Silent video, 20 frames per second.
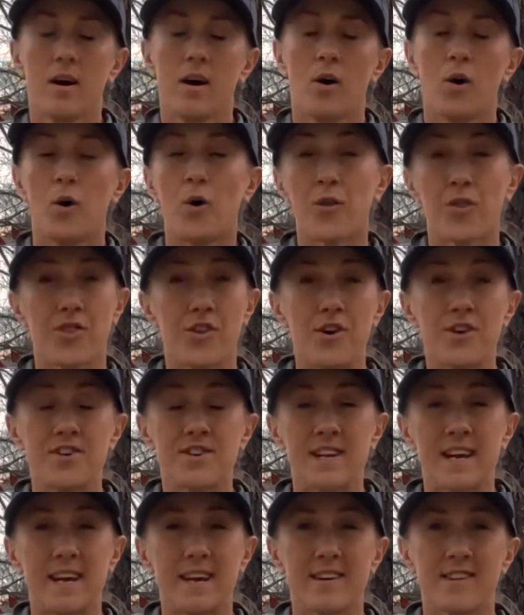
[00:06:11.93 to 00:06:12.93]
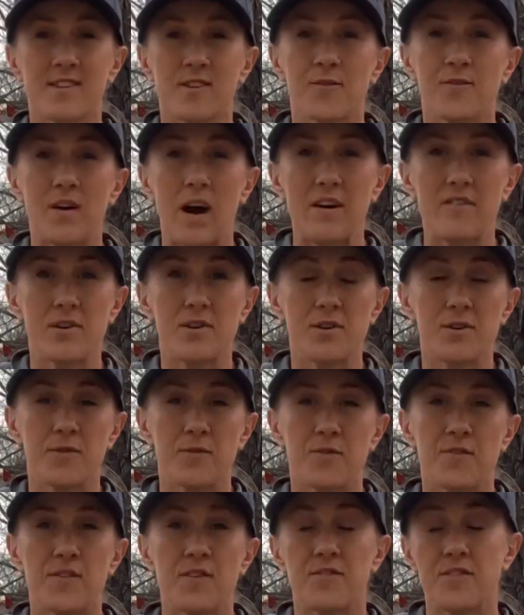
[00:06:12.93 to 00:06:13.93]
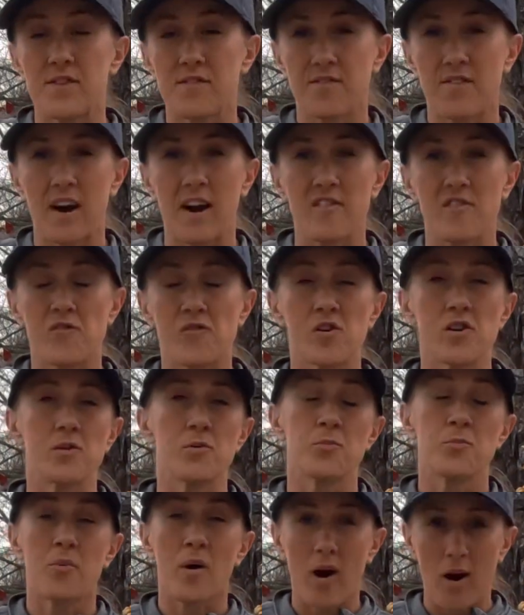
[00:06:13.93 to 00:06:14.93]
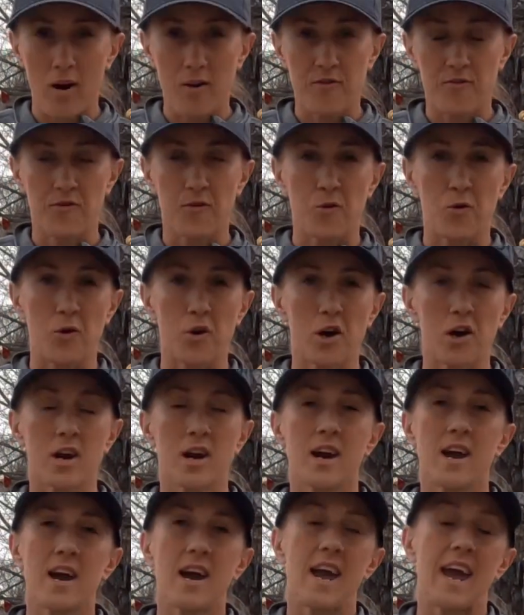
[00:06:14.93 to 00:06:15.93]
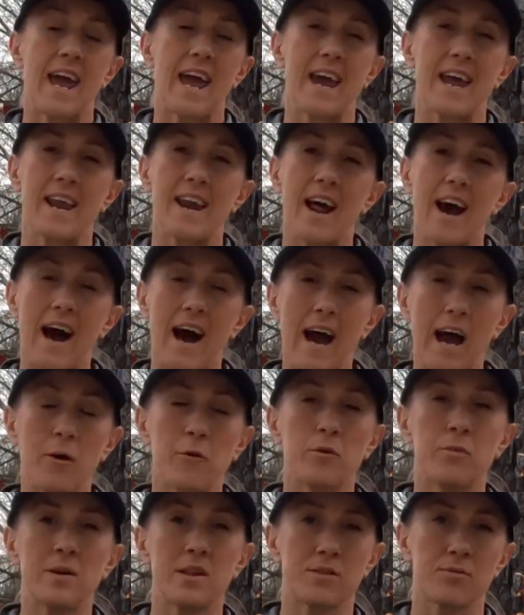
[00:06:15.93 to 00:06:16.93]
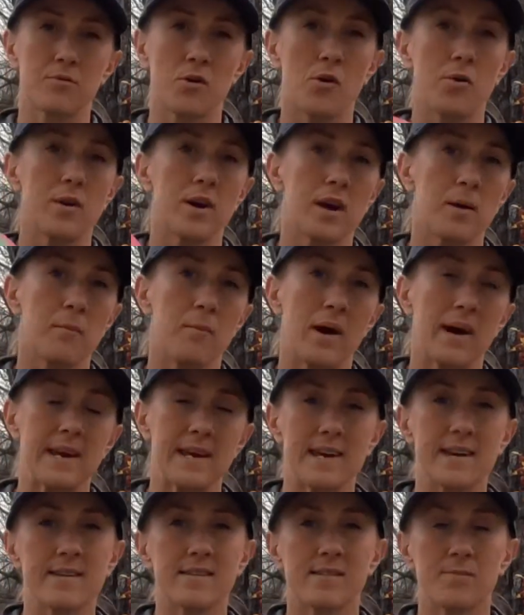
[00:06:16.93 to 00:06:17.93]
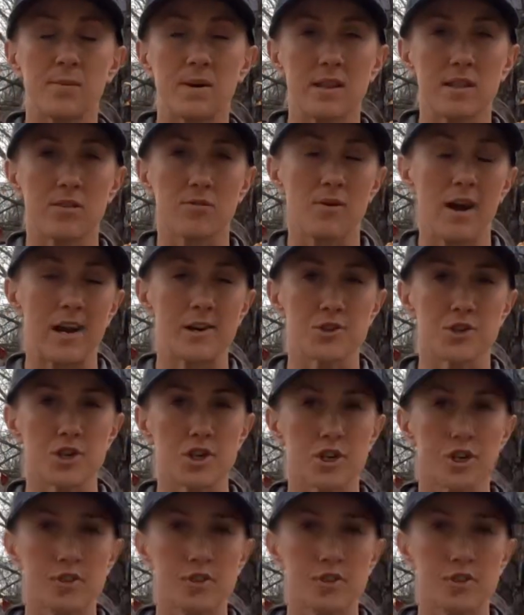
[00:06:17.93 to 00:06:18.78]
Hole 13 is a 555-foot par 4, and I will be throwing my ESP Thrasher.